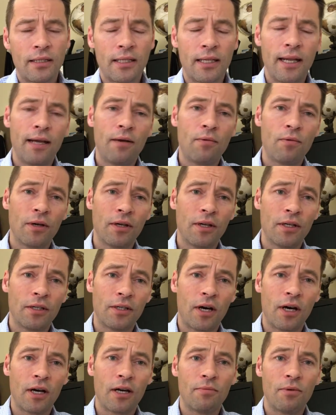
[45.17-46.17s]
Today we're going to
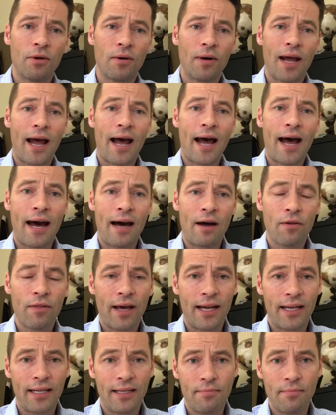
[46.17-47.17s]
talk about how
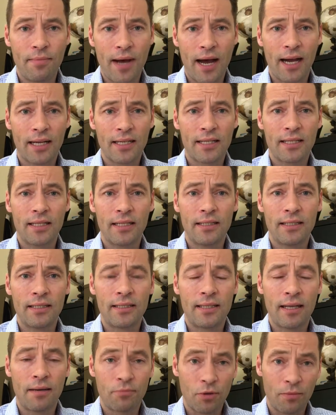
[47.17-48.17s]
that impacts the
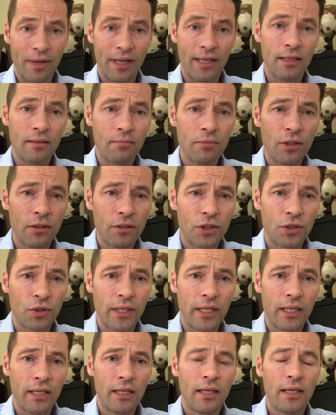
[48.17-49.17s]
temporomandibular
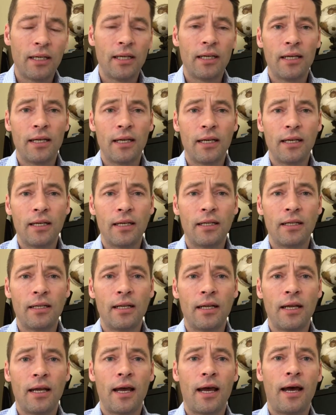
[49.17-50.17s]
joint
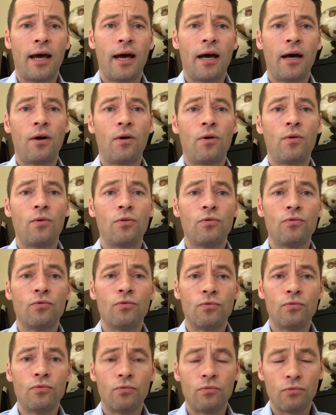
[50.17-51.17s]
and how
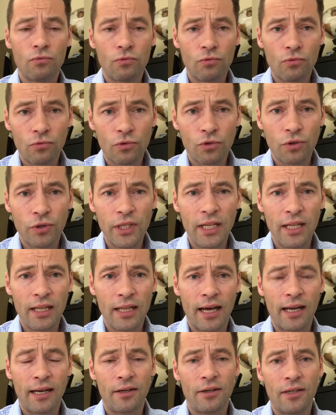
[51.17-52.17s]

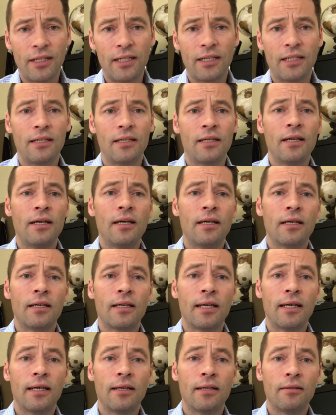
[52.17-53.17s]
treating that area
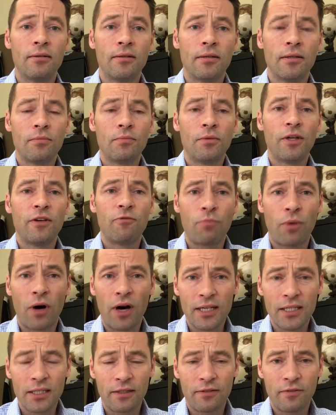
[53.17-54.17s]
can give
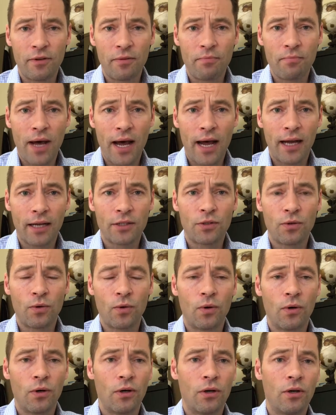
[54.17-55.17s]
positive impact
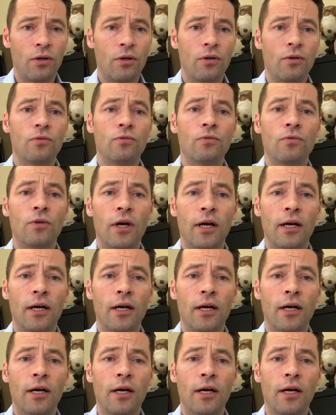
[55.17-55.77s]
or